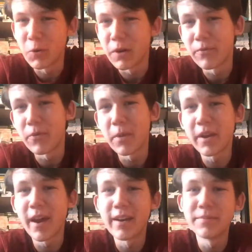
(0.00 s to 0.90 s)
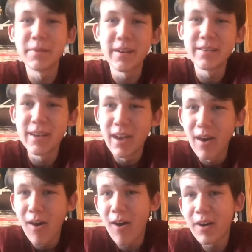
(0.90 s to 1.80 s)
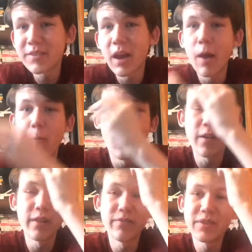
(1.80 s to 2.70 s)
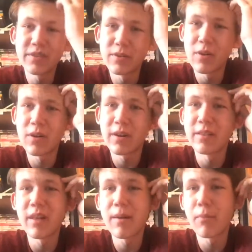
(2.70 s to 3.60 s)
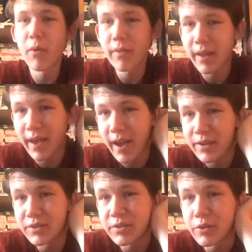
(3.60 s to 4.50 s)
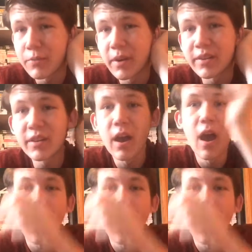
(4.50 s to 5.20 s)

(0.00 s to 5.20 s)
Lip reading: working for me, guys, because honestly, I want to love this song a lot more than I actually do, because